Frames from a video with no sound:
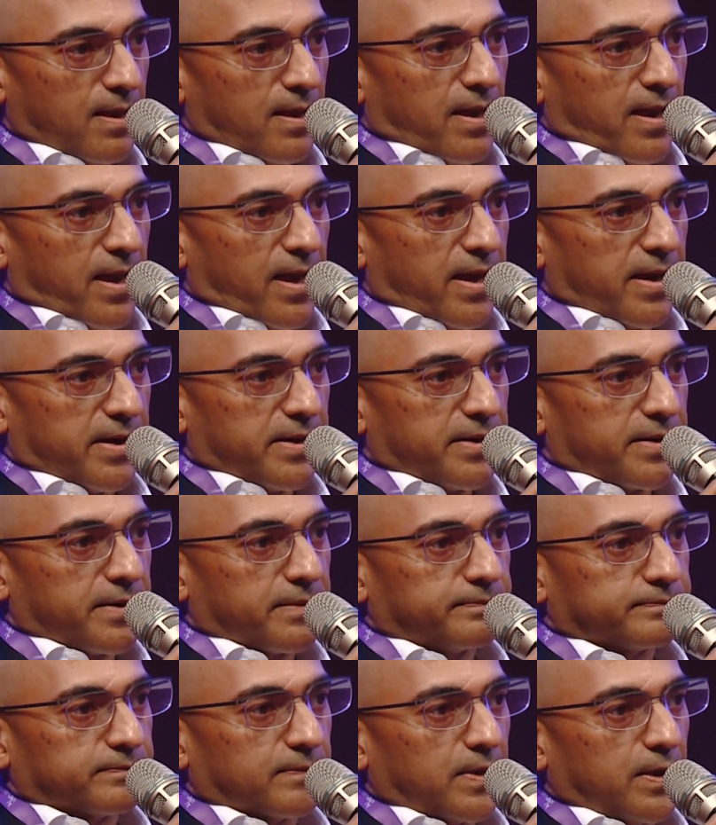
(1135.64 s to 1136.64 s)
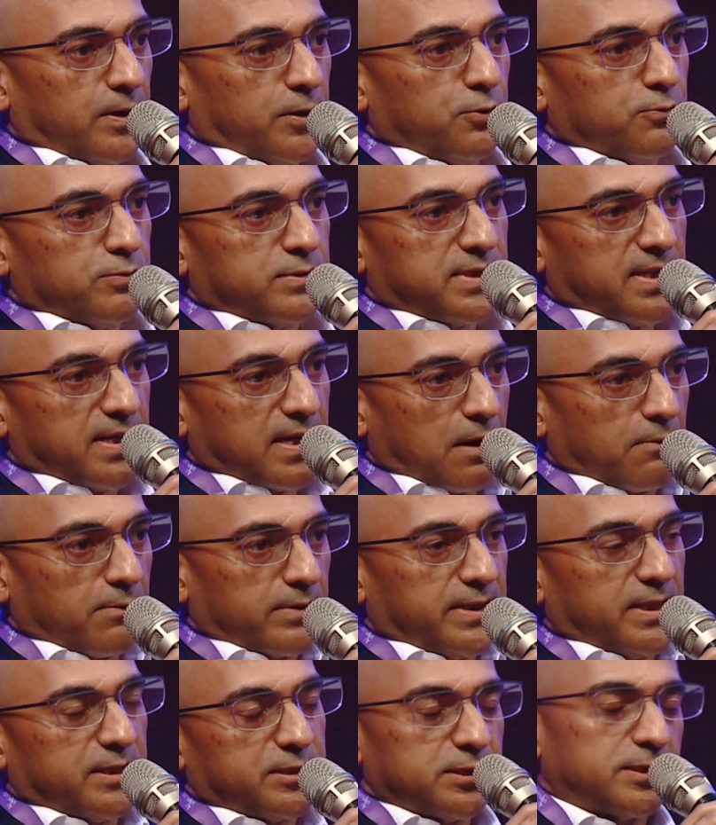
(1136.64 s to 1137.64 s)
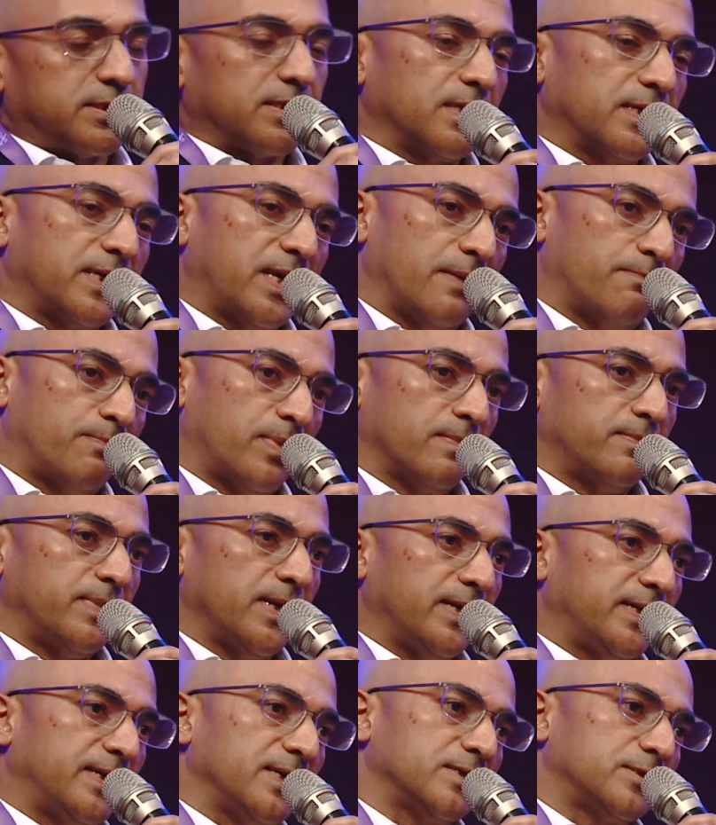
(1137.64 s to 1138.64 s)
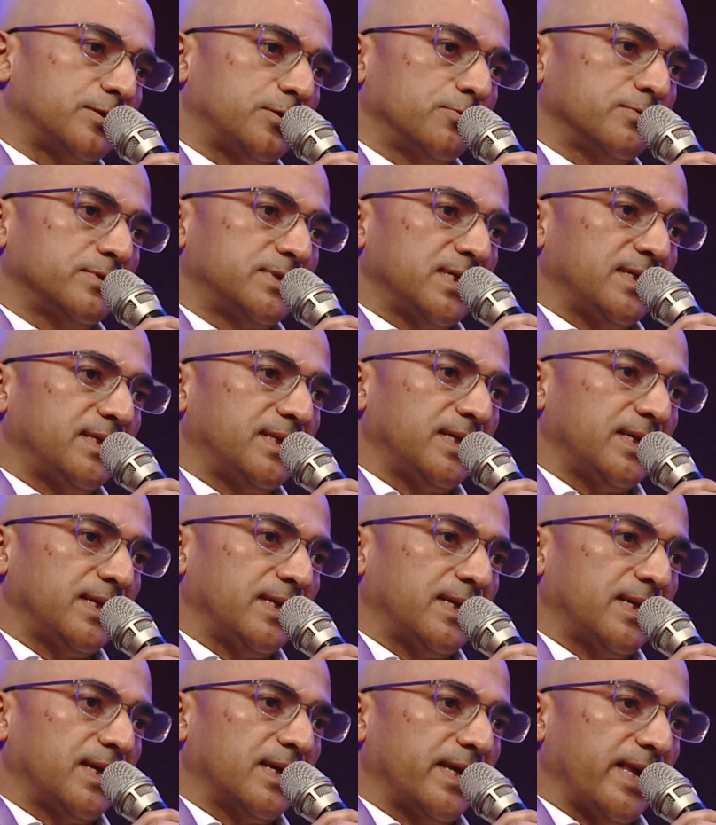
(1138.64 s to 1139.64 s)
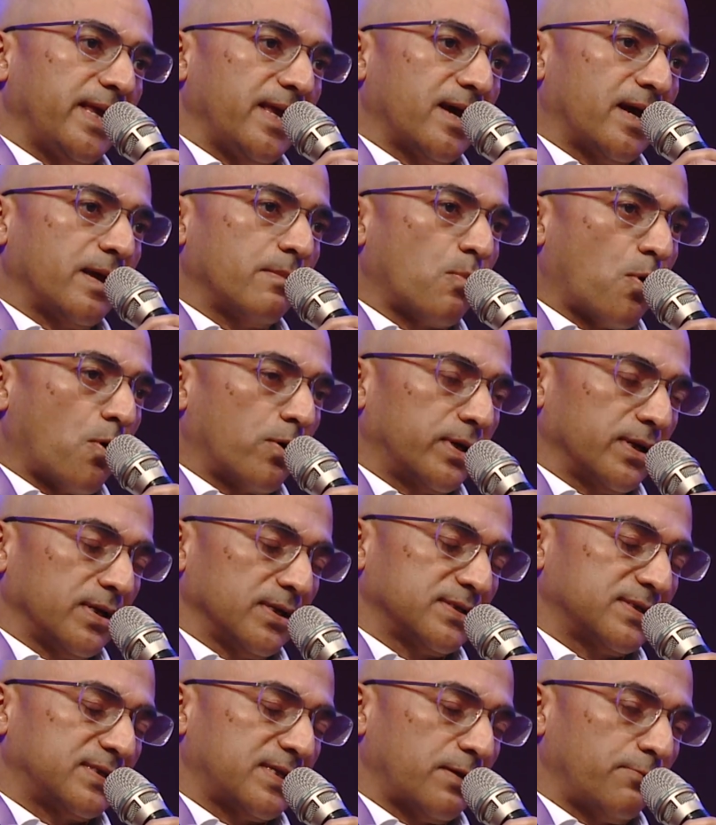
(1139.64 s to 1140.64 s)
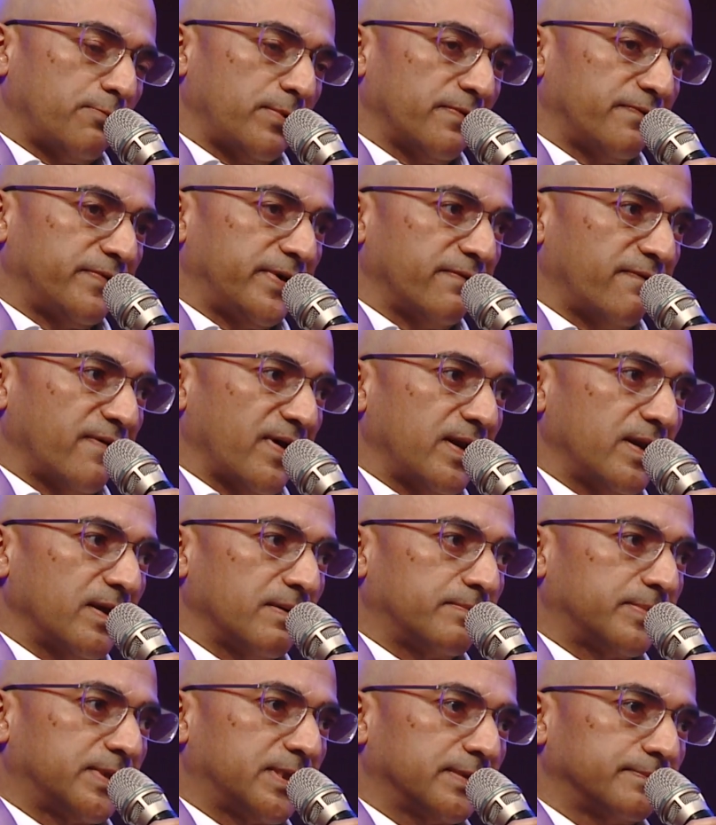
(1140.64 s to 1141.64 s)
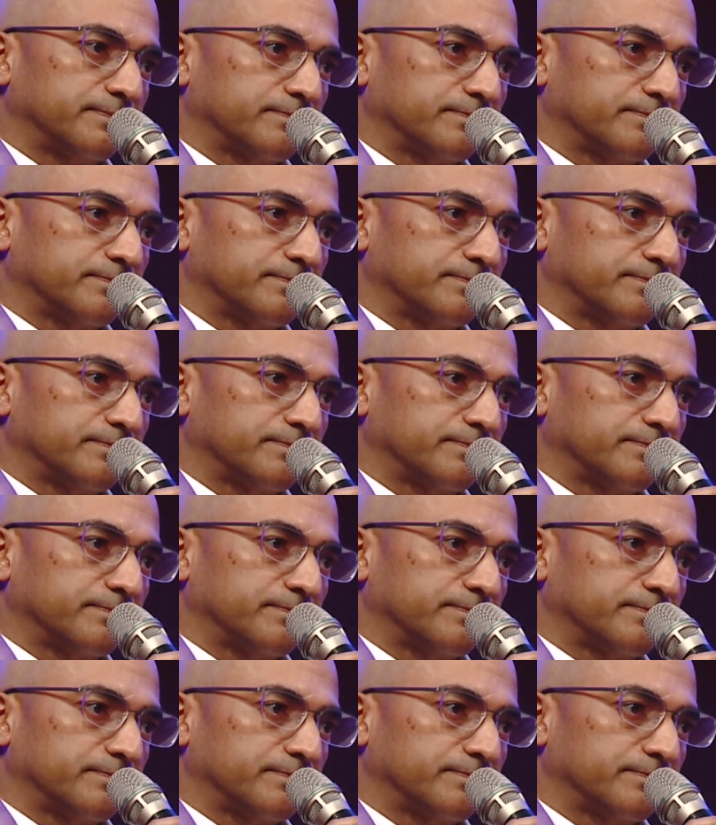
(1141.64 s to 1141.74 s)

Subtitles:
And using our digital capabilities, using the AI models that we've developed,